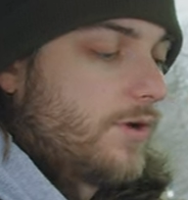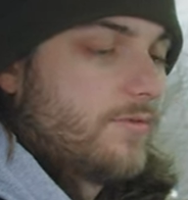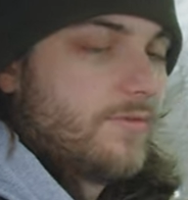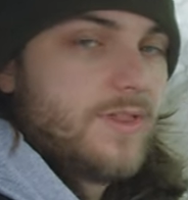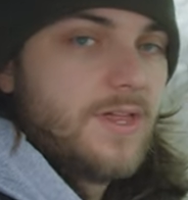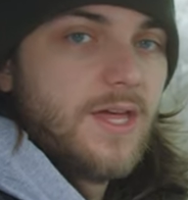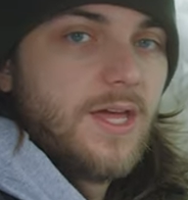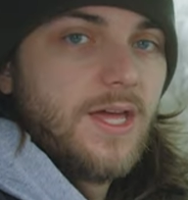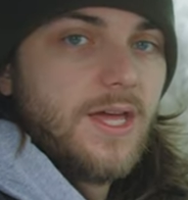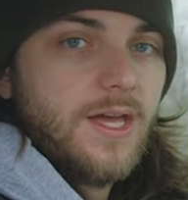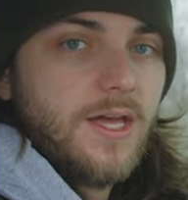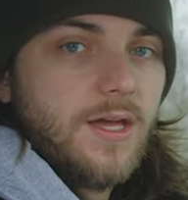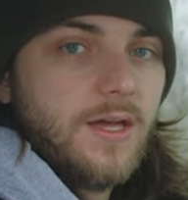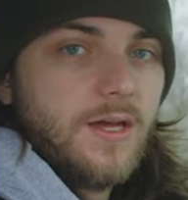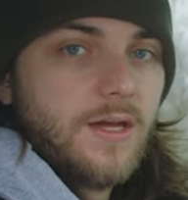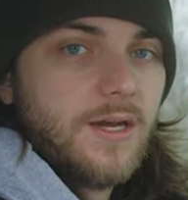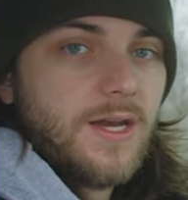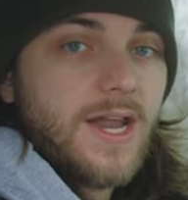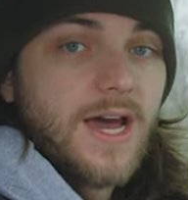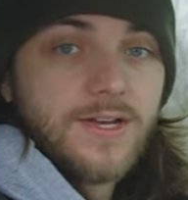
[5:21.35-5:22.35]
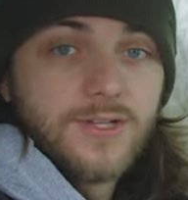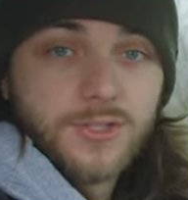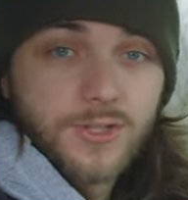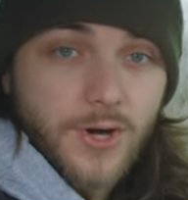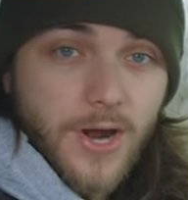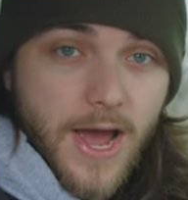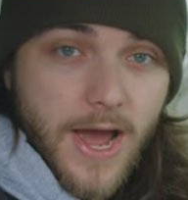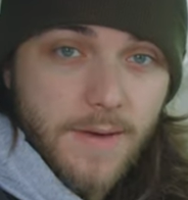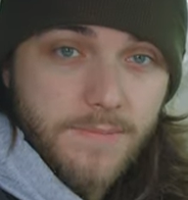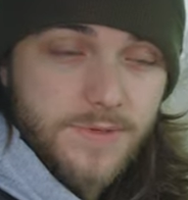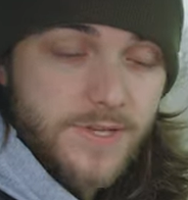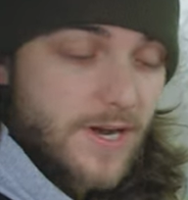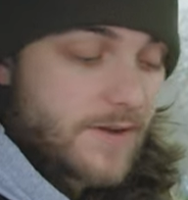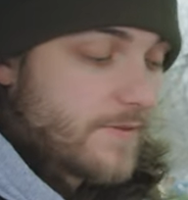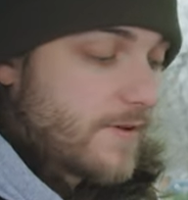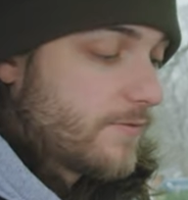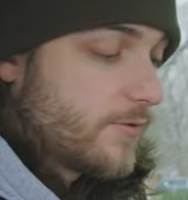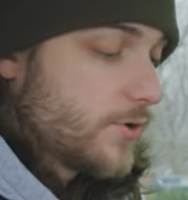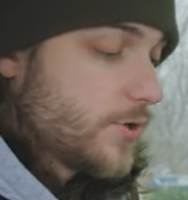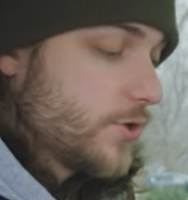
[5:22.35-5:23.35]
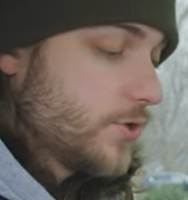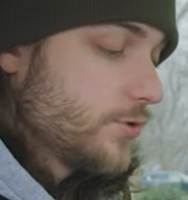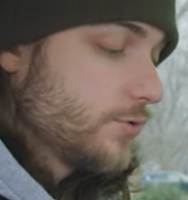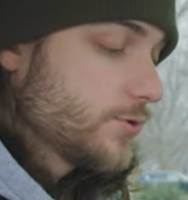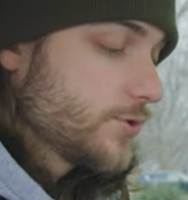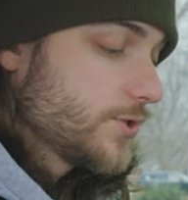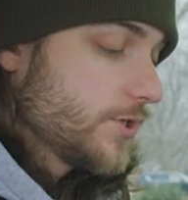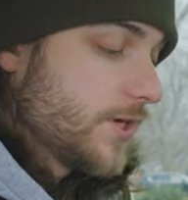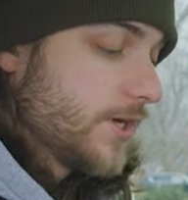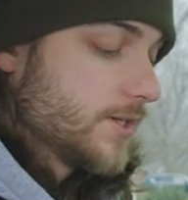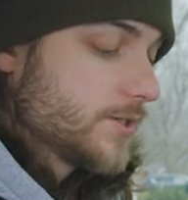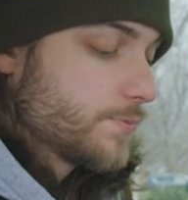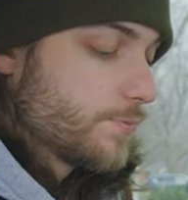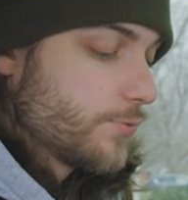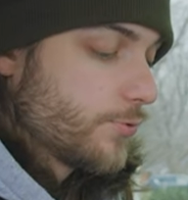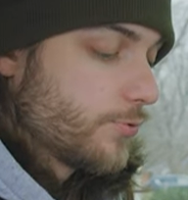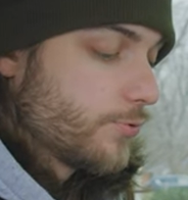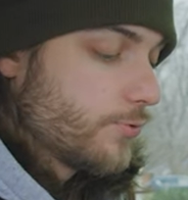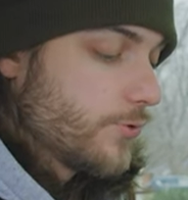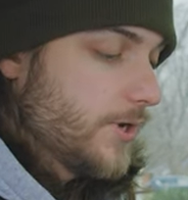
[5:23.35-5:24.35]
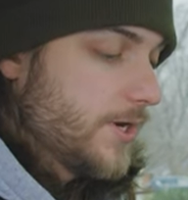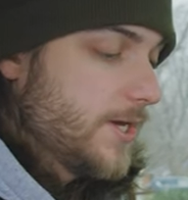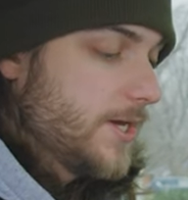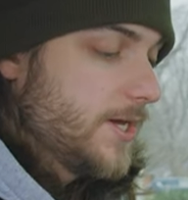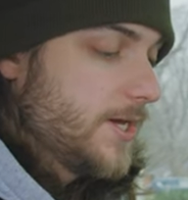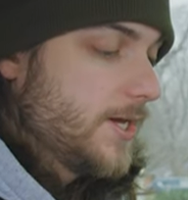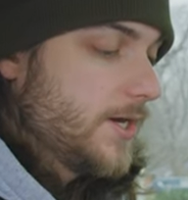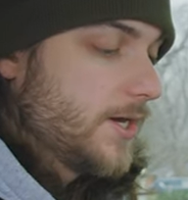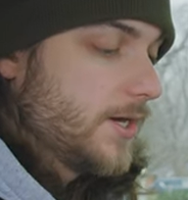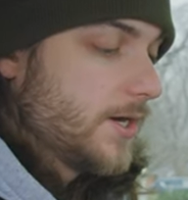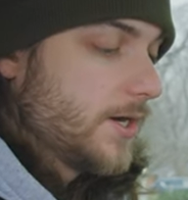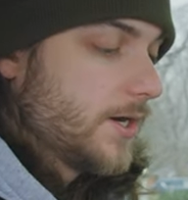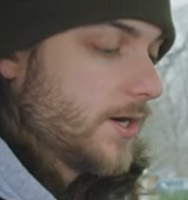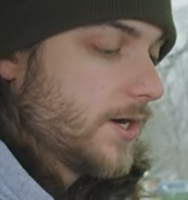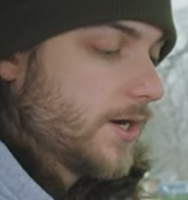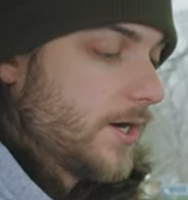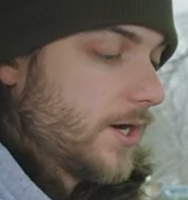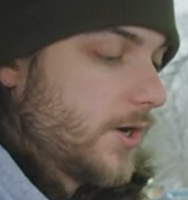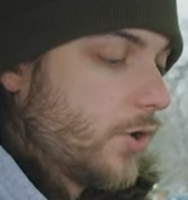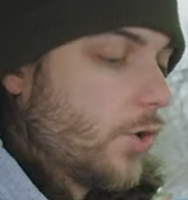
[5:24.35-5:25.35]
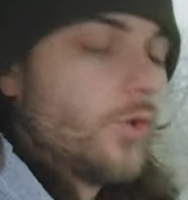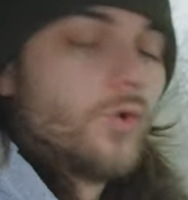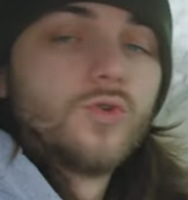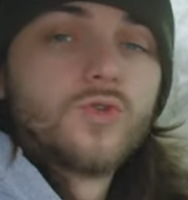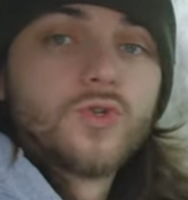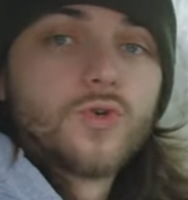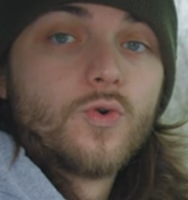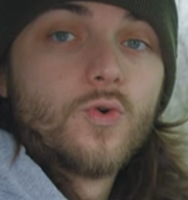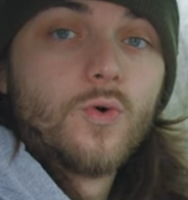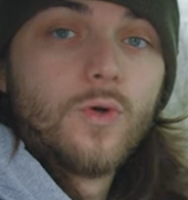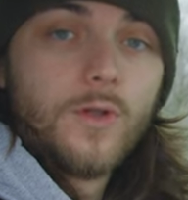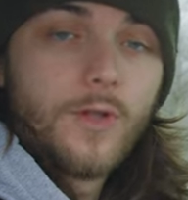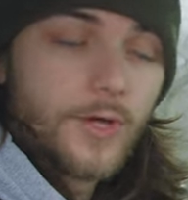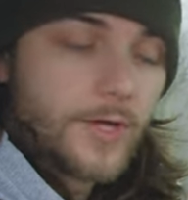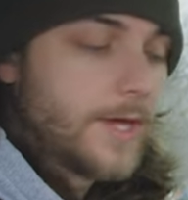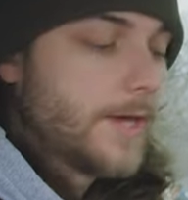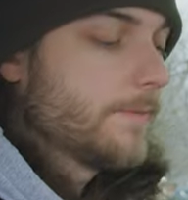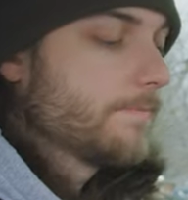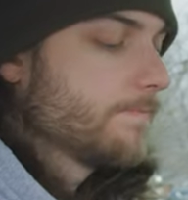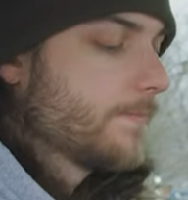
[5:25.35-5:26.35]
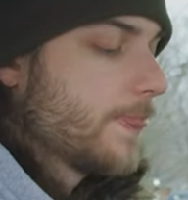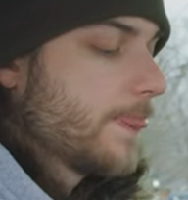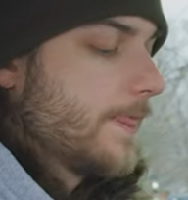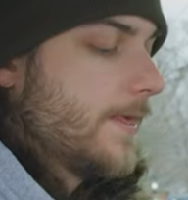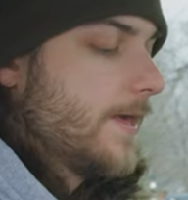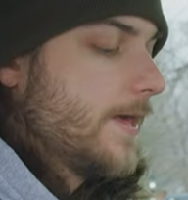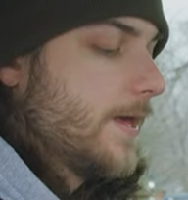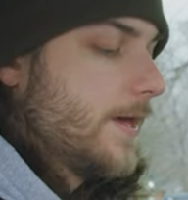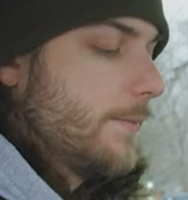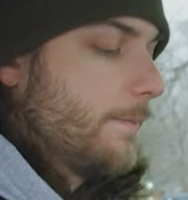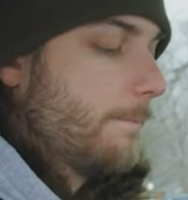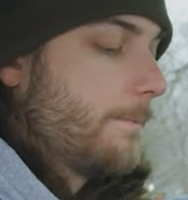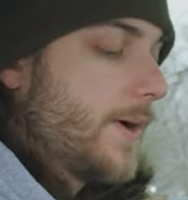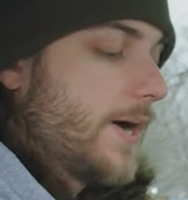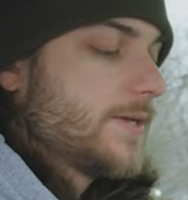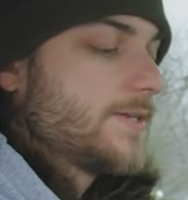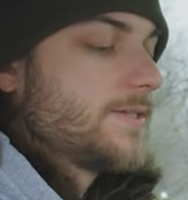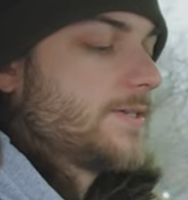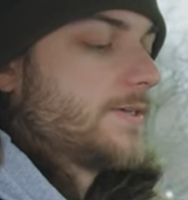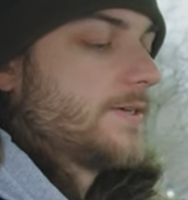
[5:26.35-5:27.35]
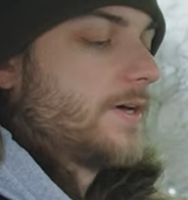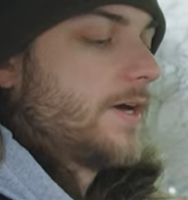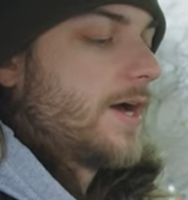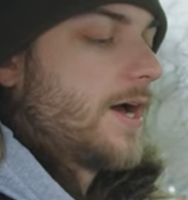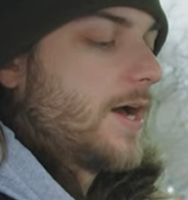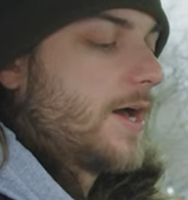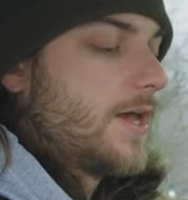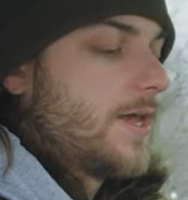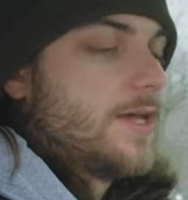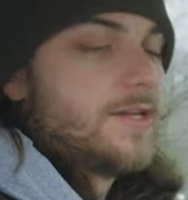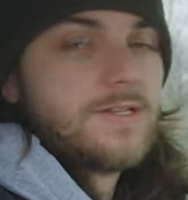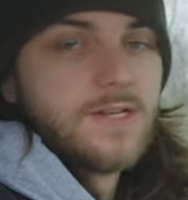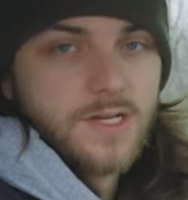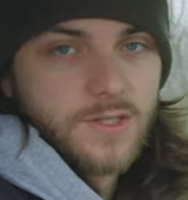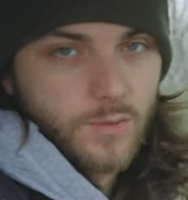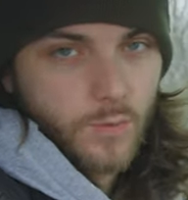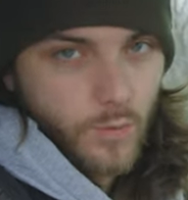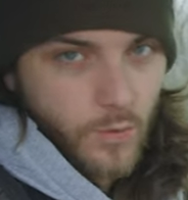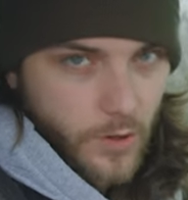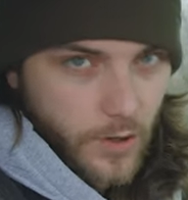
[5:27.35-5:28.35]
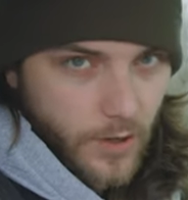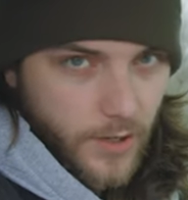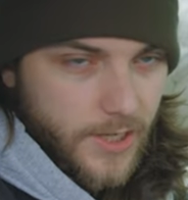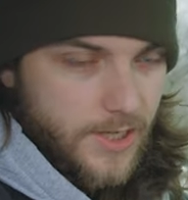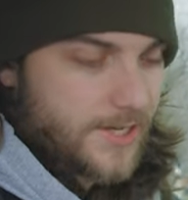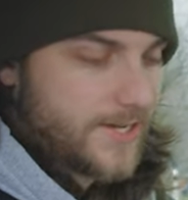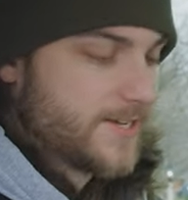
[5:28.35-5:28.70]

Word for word: of the nicer apps that I've ever used. It's pretty old school looking, but it does work.